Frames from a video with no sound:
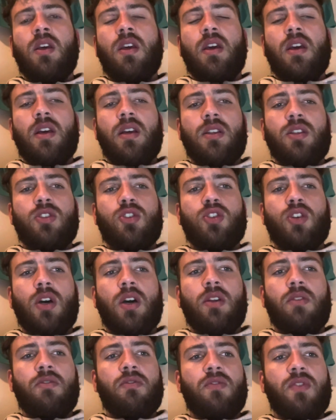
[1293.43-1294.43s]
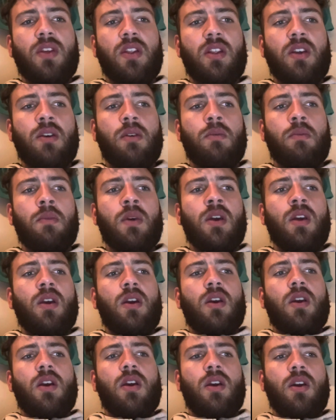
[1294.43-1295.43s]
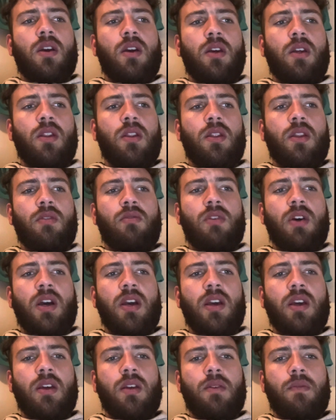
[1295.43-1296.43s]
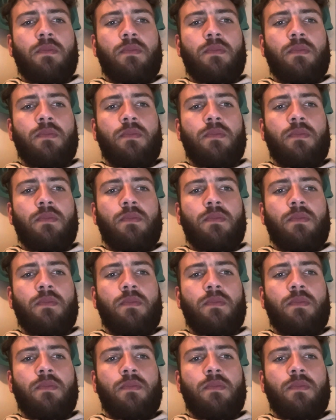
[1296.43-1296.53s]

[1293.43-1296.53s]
and try to fit him in the right,